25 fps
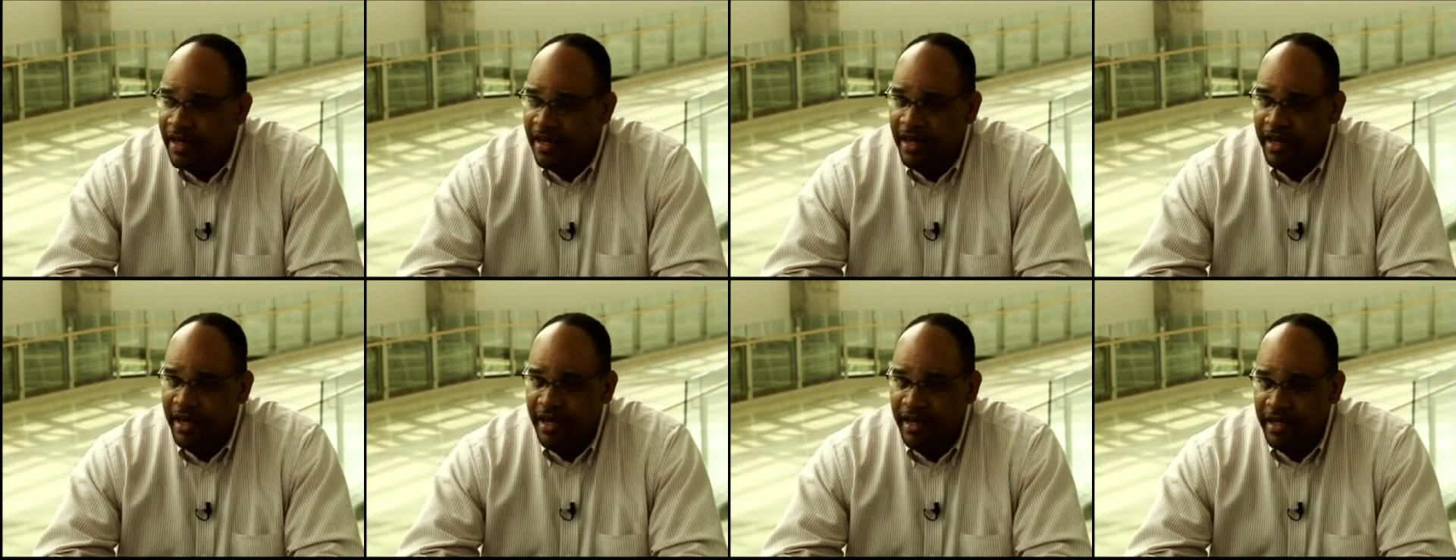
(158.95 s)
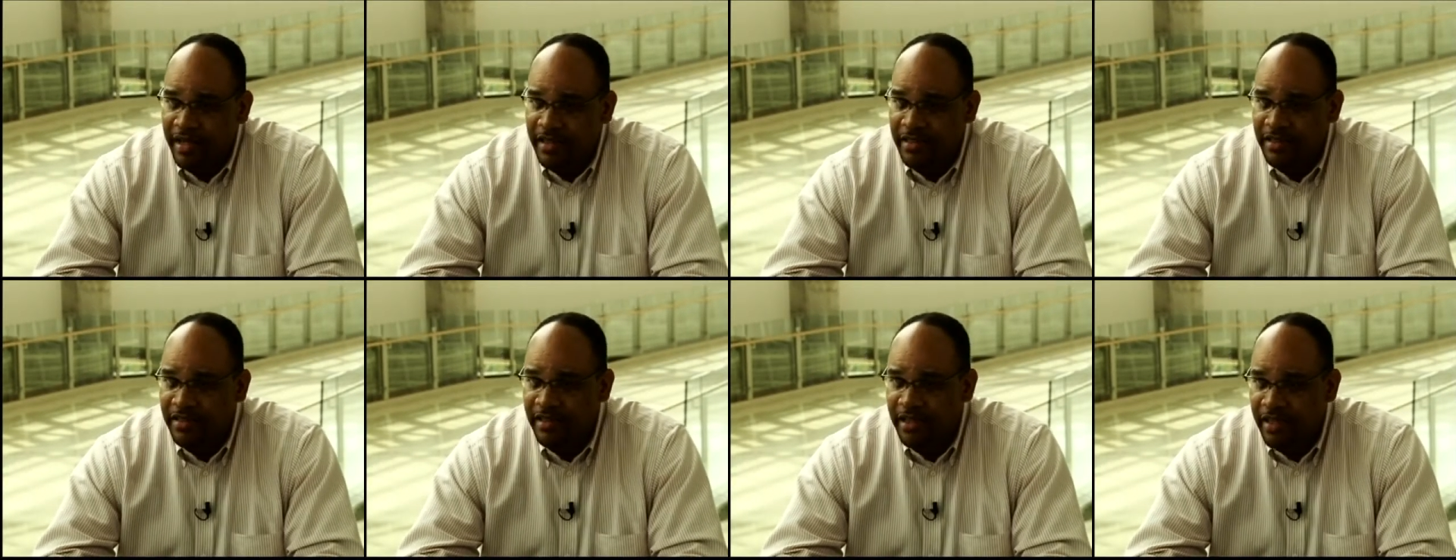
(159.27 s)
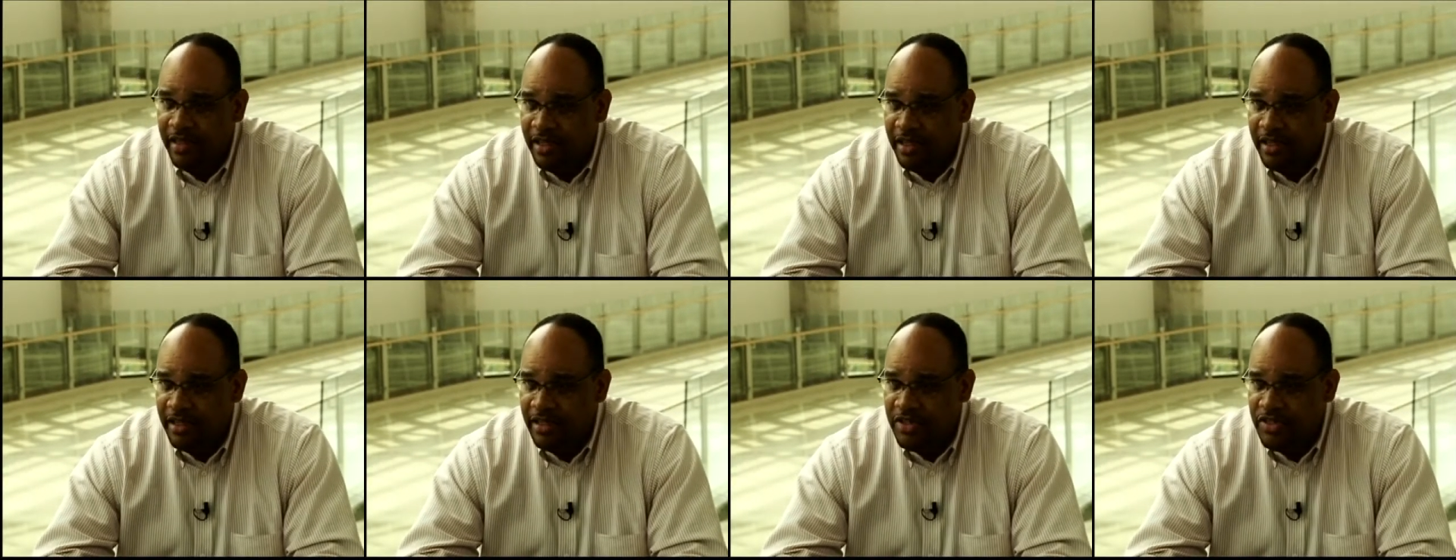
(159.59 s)
and
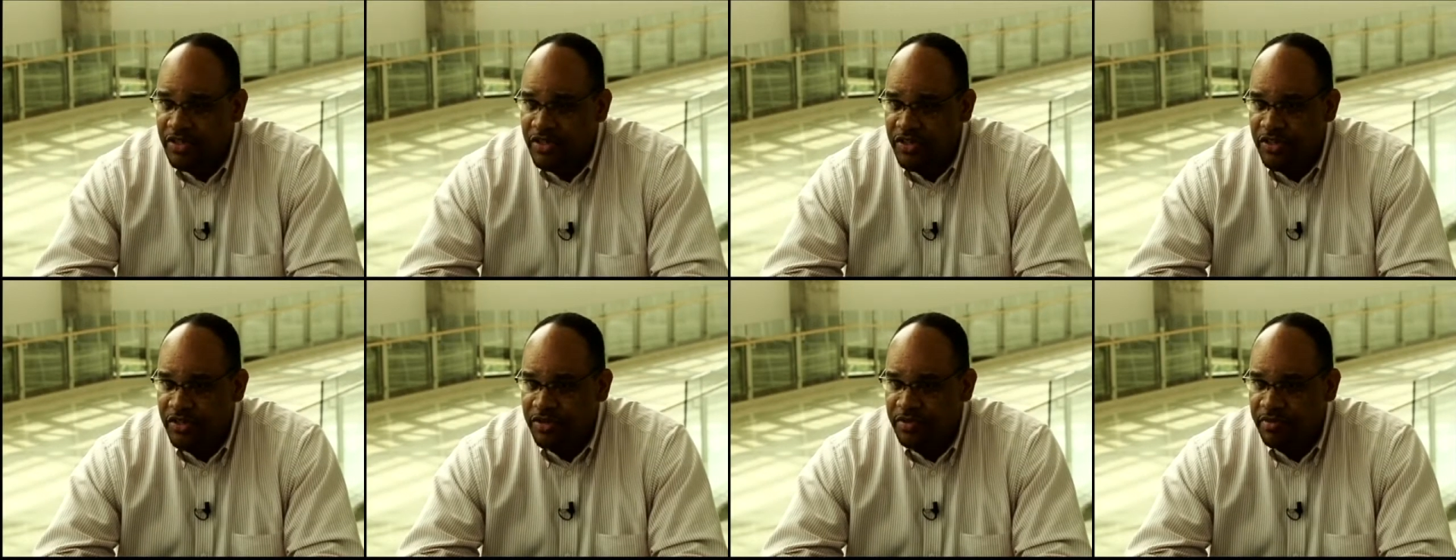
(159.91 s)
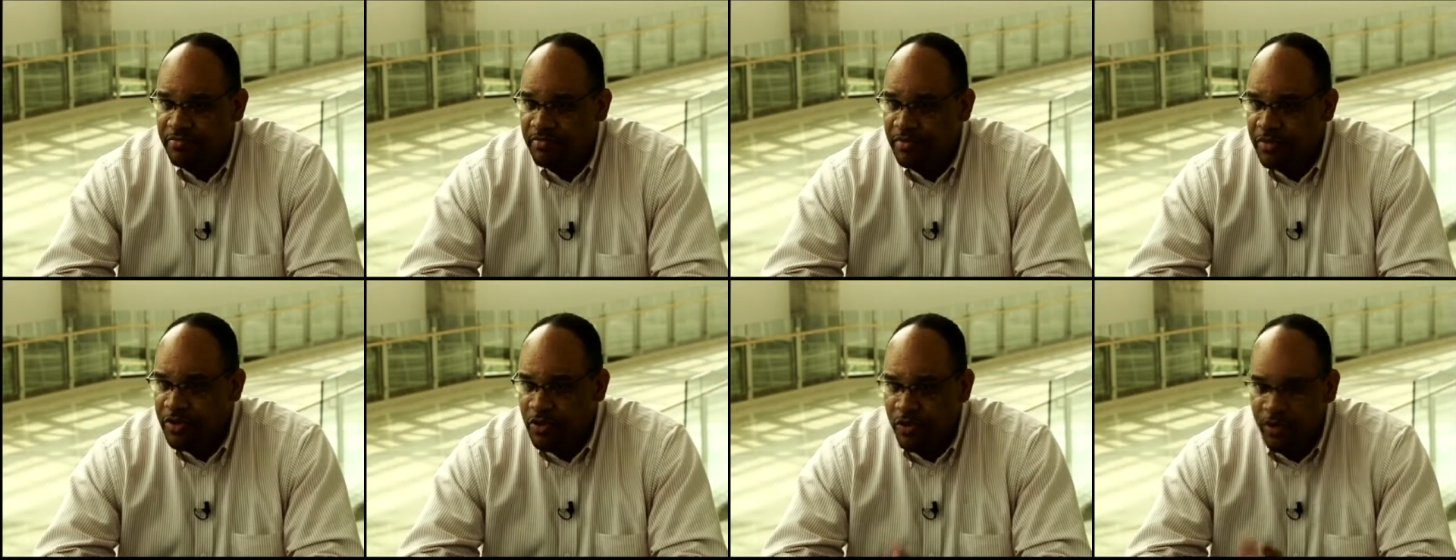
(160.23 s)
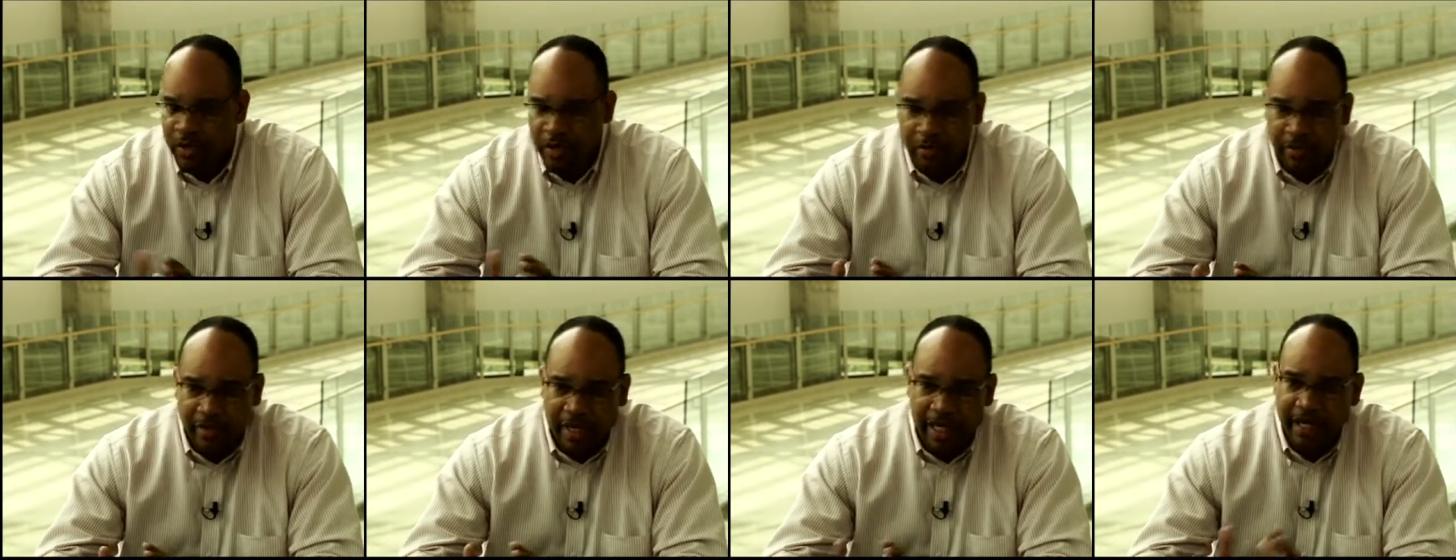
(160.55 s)
just
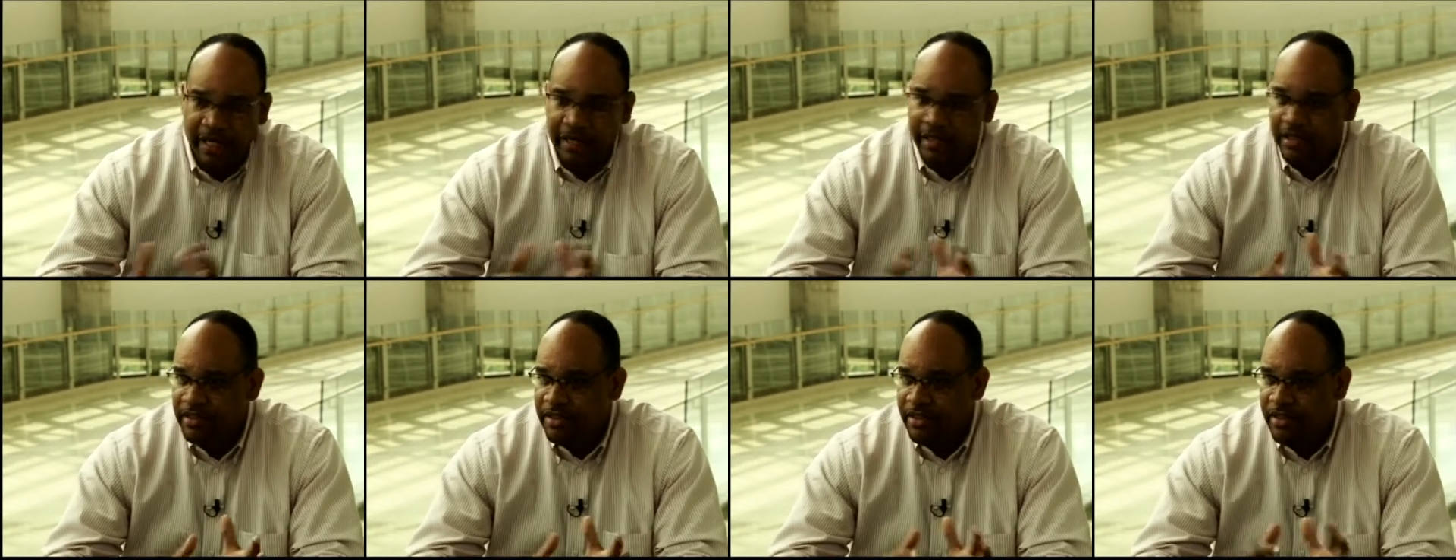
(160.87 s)
going back,